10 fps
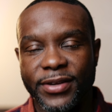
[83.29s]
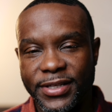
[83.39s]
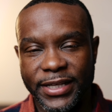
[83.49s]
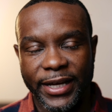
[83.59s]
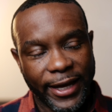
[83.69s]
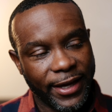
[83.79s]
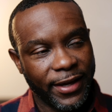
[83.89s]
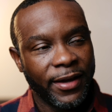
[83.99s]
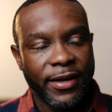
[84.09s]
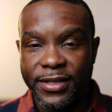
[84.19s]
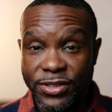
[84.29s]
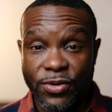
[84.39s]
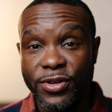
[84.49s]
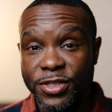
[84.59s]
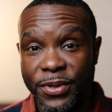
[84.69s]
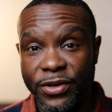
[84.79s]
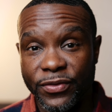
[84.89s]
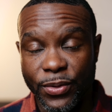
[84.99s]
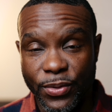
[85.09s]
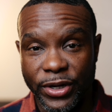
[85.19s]
They'll say, hey, this call is being
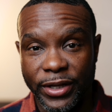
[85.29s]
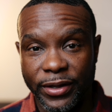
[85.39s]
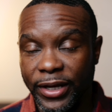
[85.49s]
recorded.